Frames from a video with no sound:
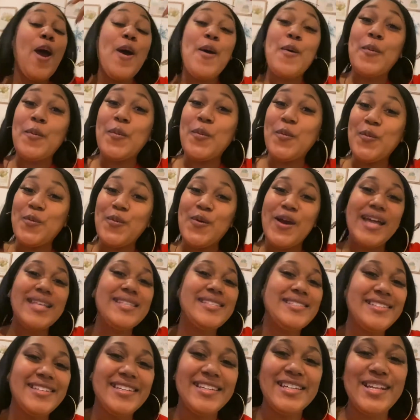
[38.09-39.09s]

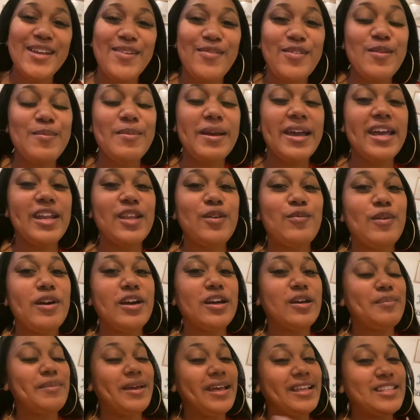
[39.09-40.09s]
What's good, everybody?
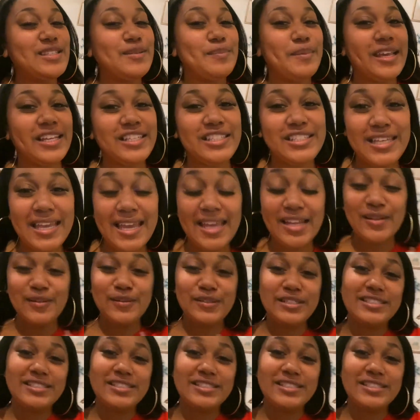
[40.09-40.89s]
Welcome back to my channel.